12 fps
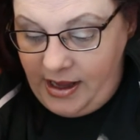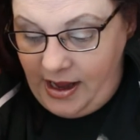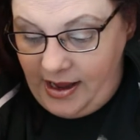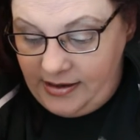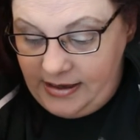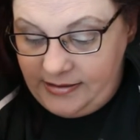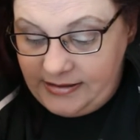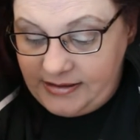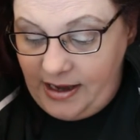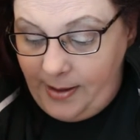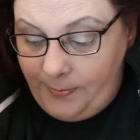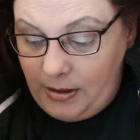And then there's
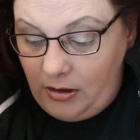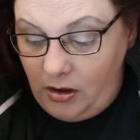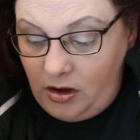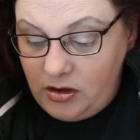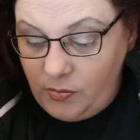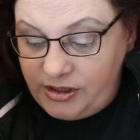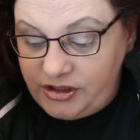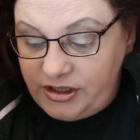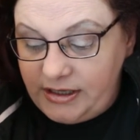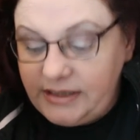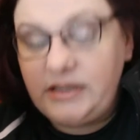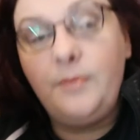an epilogue, which
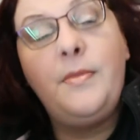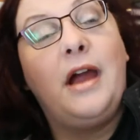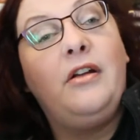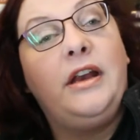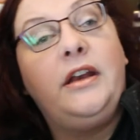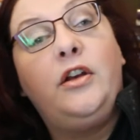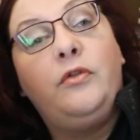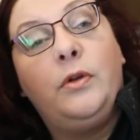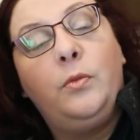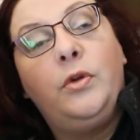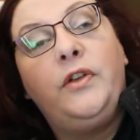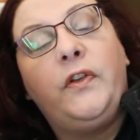is Marilyn in her
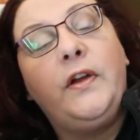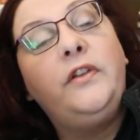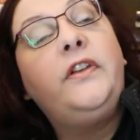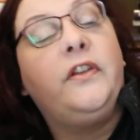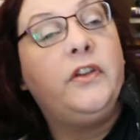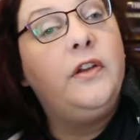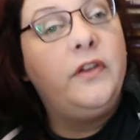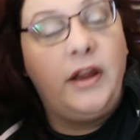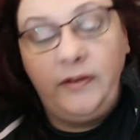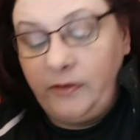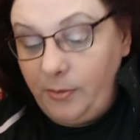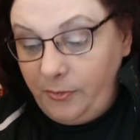own words and does
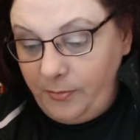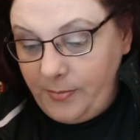contain some of